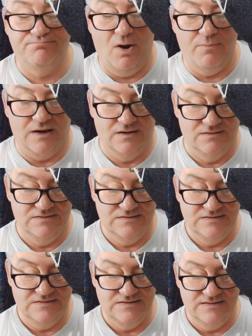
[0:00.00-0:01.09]
bubble.
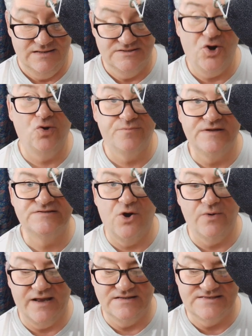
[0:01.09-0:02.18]
He told me so
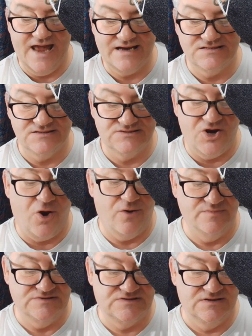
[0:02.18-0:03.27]
in exact
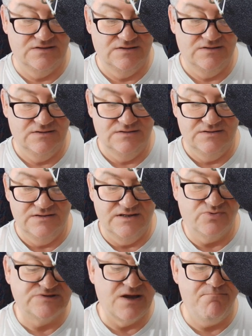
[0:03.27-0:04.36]
terms. It was a